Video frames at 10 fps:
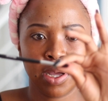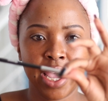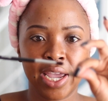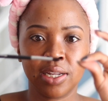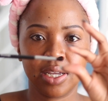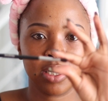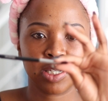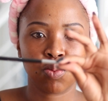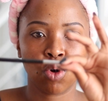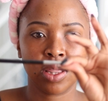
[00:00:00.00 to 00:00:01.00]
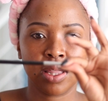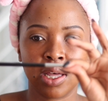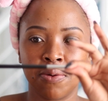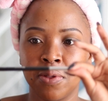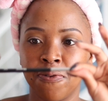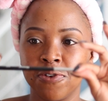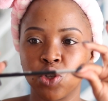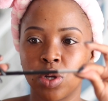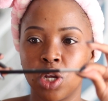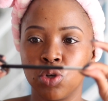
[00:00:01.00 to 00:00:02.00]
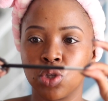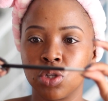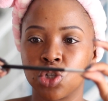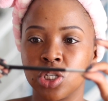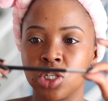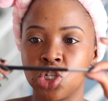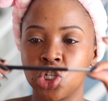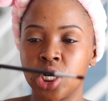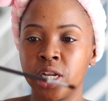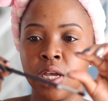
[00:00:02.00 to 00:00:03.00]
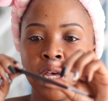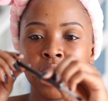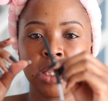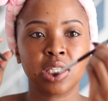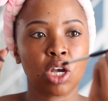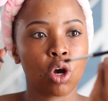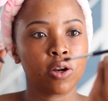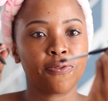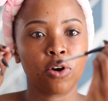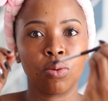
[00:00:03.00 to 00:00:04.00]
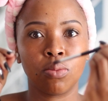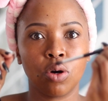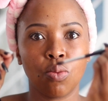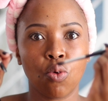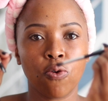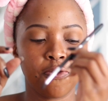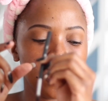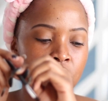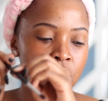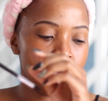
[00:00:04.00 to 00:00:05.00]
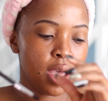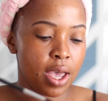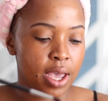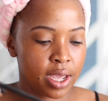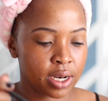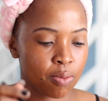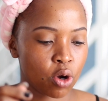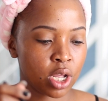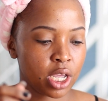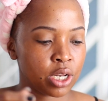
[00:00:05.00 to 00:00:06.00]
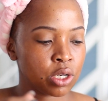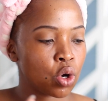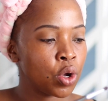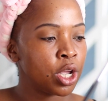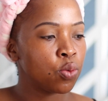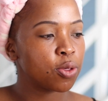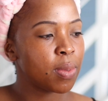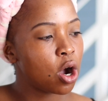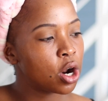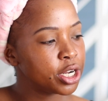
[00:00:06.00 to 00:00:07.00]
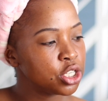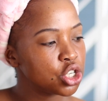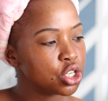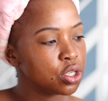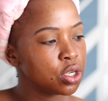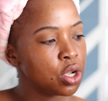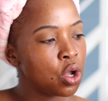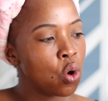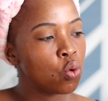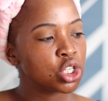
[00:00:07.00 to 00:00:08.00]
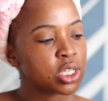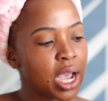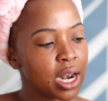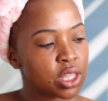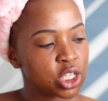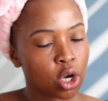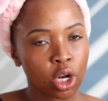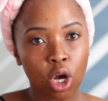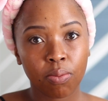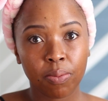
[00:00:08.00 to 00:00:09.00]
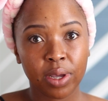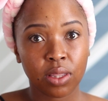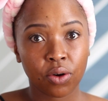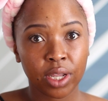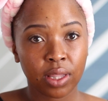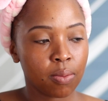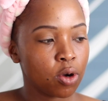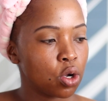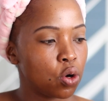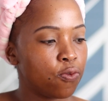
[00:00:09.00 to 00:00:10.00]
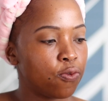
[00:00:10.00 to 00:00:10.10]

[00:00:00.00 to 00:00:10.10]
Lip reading: head here, smaller than the first one I used on the transition shade. This I got from Morphe, and I'm gonna go in with my orange, which is a color that's gonna complement the red that I'm gonna go